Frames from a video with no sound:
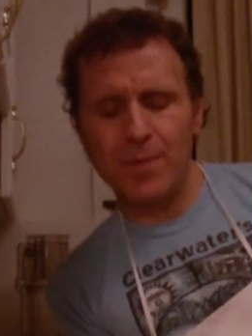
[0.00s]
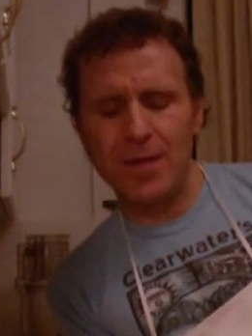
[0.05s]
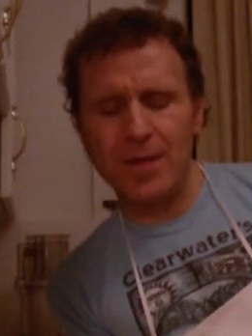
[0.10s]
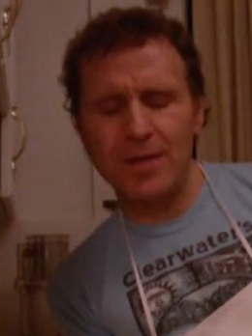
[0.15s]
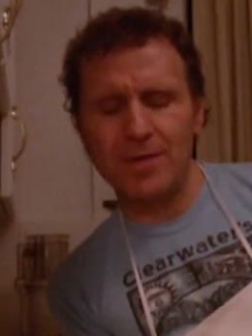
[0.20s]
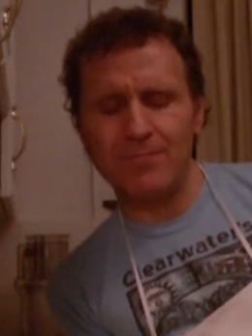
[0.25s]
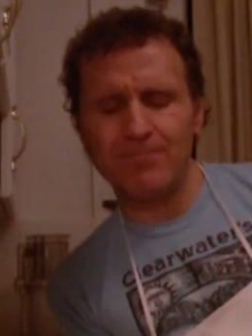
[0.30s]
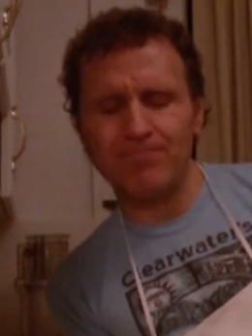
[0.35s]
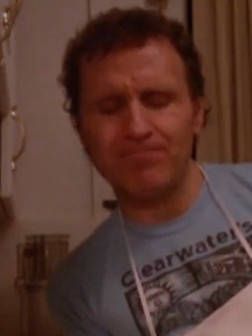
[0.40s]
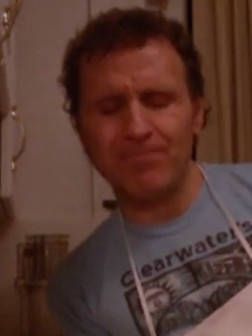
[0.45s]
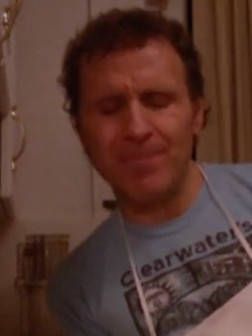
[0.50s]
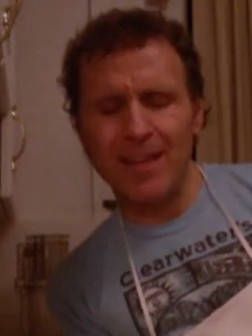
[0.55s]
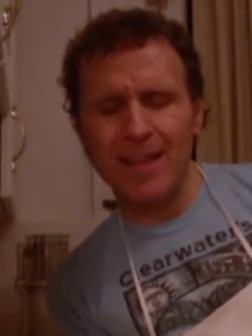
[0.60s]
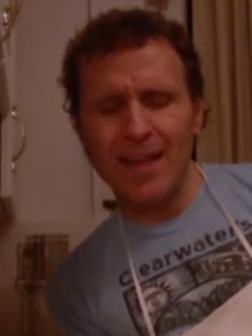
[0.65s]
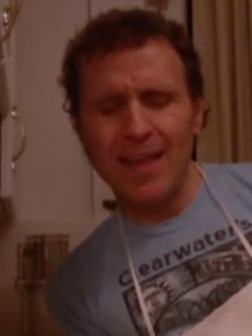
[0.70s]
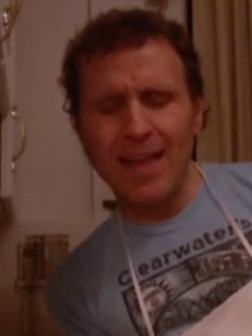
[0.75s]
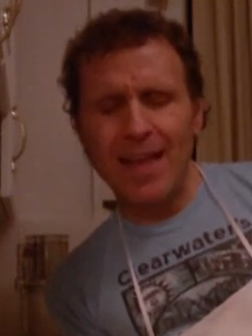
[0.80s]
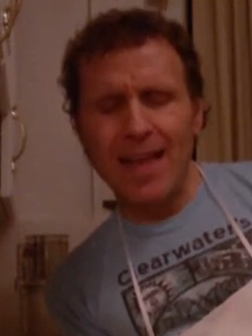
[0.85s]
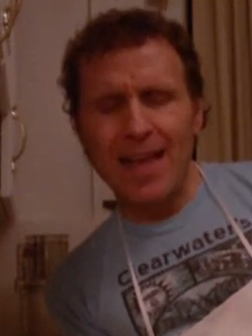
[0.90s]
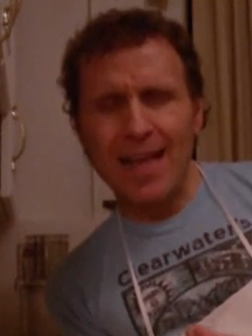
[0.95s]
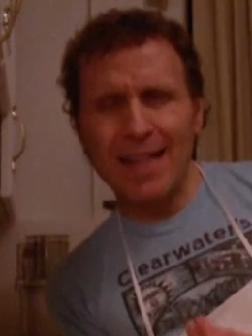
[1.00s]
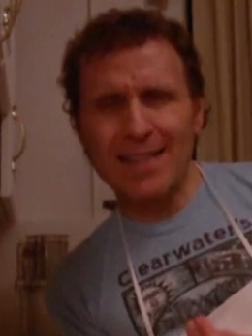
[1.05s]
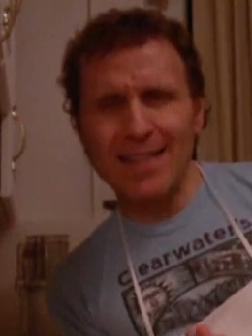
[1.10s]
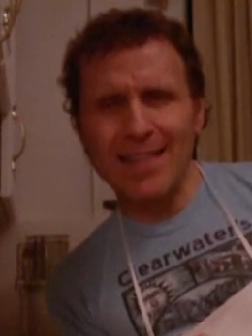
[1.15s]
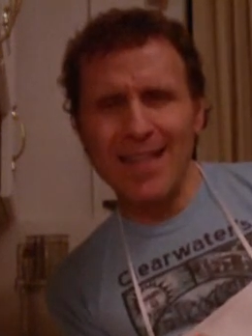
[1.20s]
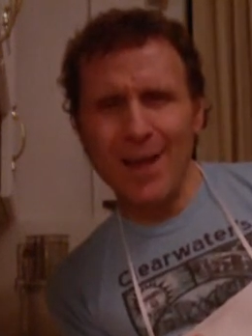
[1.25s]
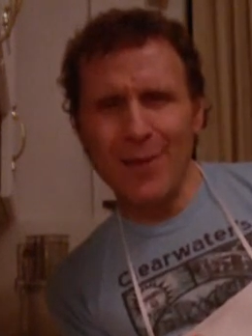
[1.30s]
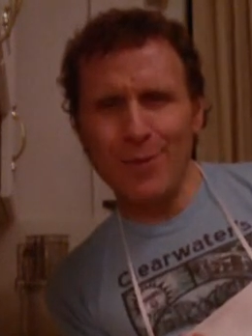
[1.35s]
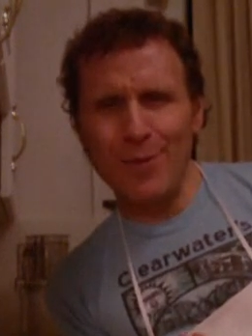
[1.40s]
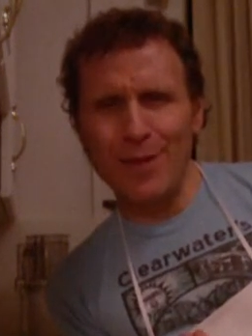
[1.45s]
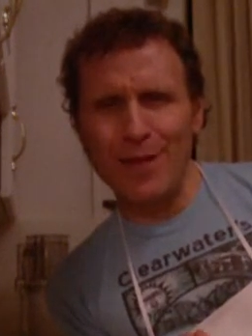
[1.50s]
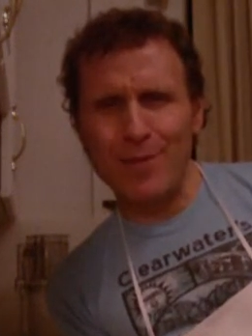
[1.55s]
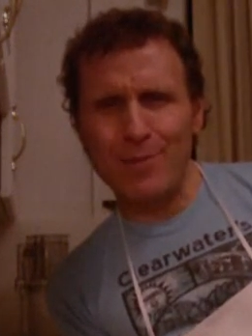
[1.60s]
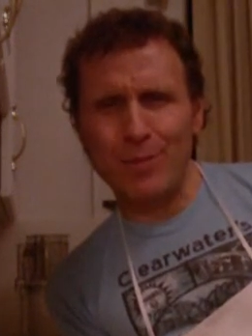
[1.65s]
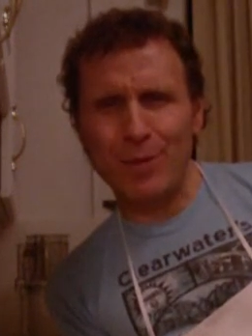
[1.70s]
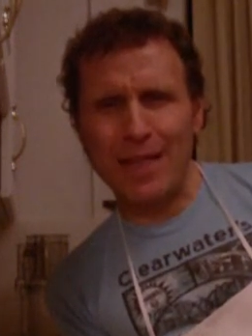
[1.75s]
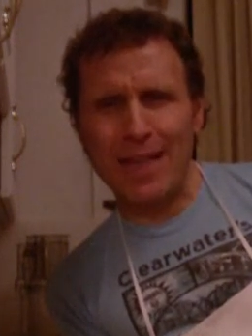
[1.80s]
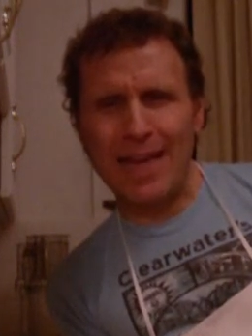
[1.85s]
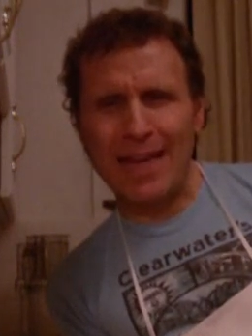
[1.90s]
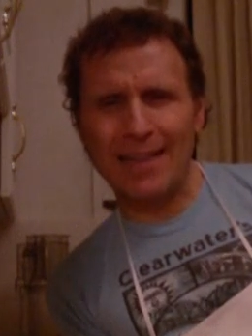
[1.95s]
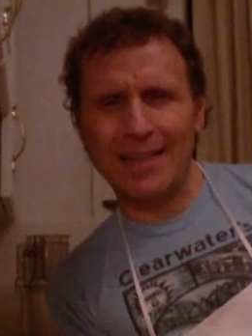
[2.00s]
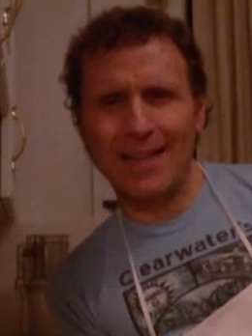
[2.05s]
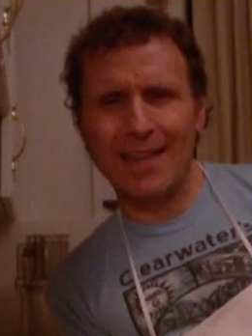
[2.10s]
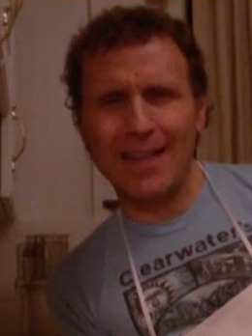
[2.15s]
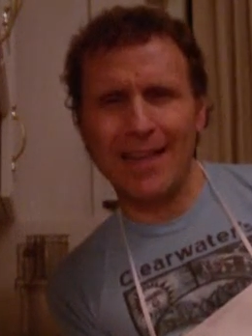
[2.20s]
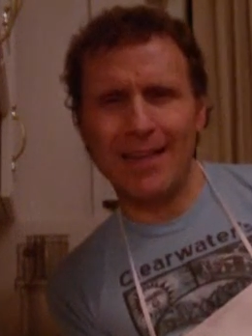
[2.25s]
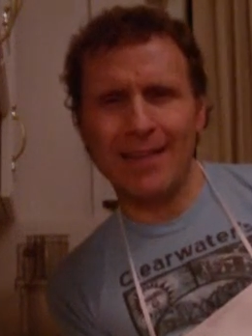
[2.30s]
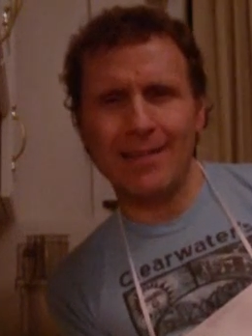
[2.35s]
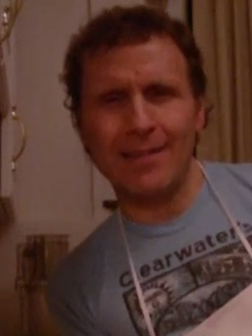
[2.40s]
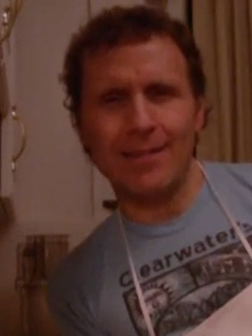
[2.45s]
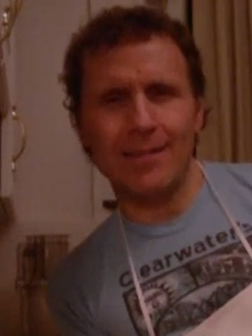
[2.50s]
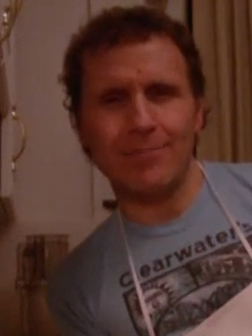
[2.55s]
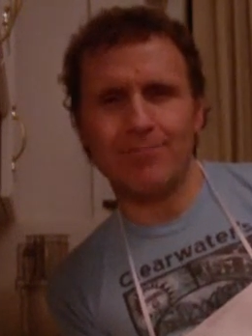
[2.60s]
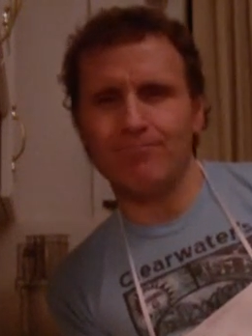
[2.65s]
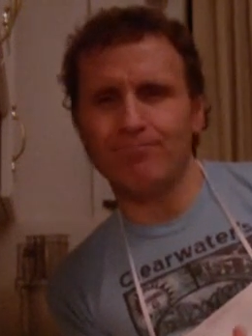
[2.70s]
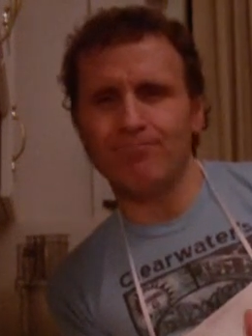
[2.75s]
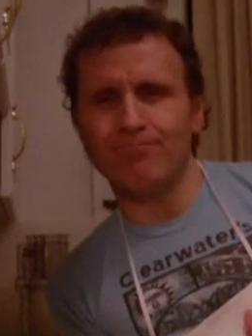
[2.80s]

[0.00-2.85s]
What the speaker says: but it's not really bland like,